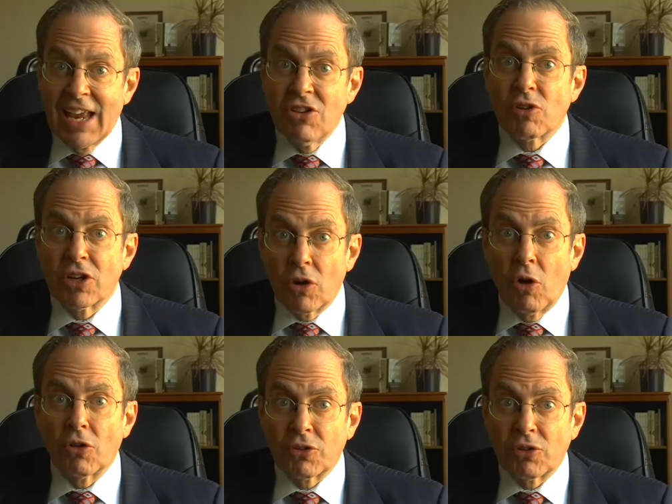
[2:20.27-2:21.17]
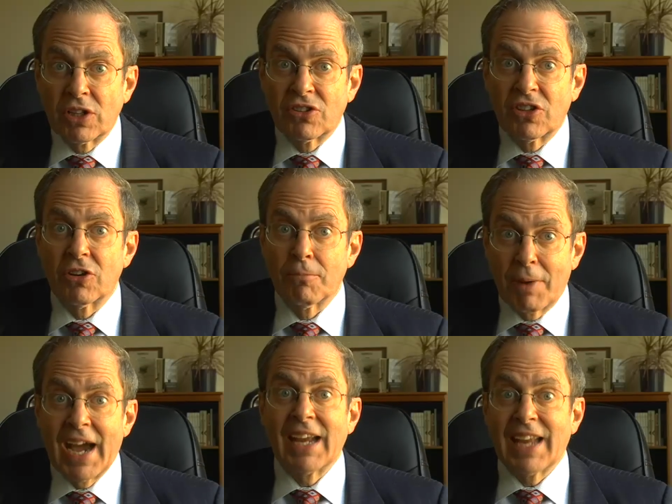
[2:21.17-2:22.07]
And you can also consider
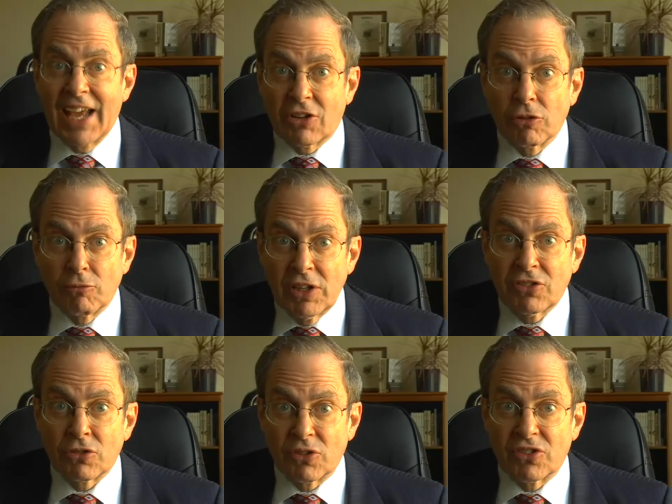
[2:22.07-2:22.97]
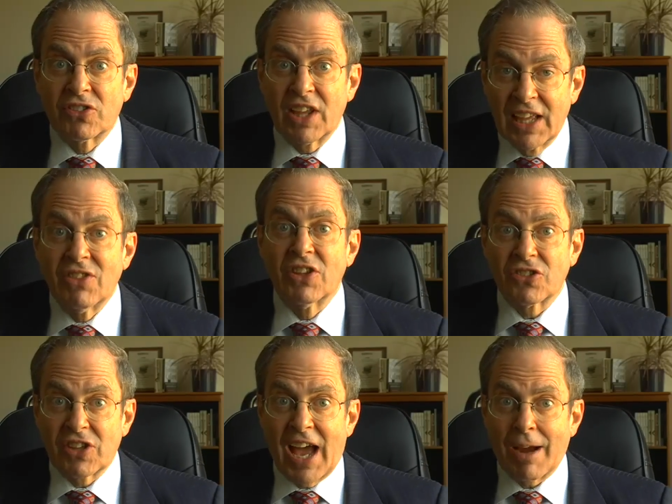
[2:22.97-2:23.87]
buying natural resources in the
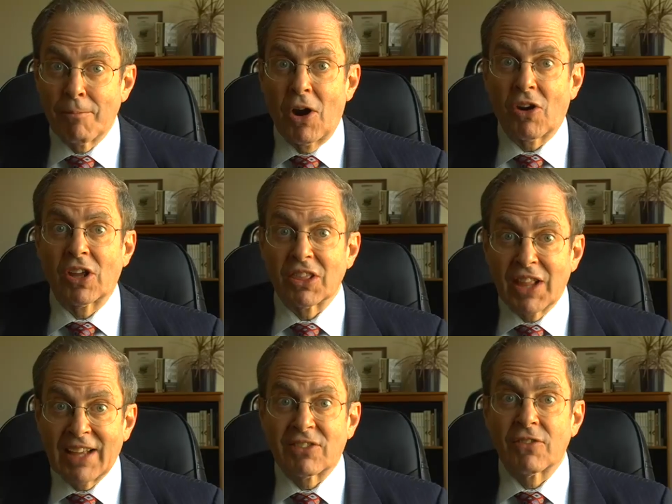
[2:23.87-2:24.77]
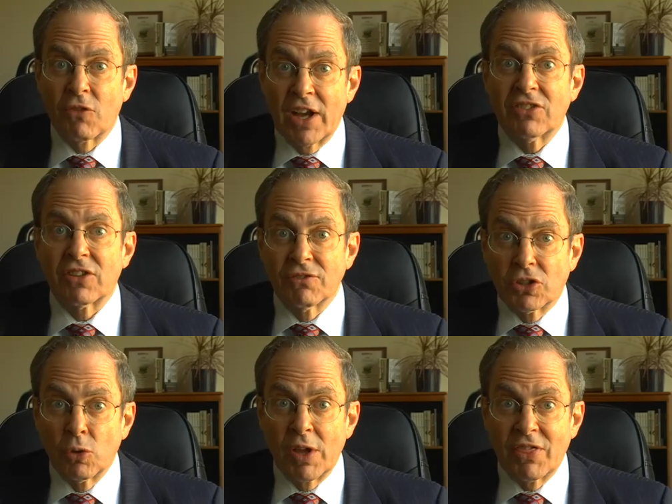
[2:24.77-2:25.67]
stock market. Lots of ways
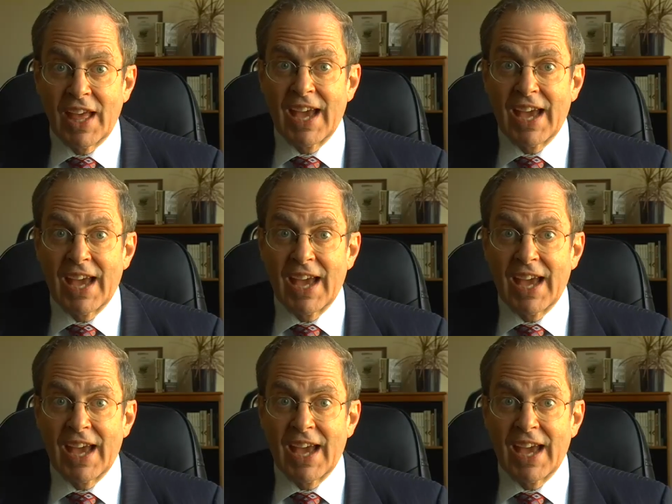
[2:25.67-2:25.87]
of doing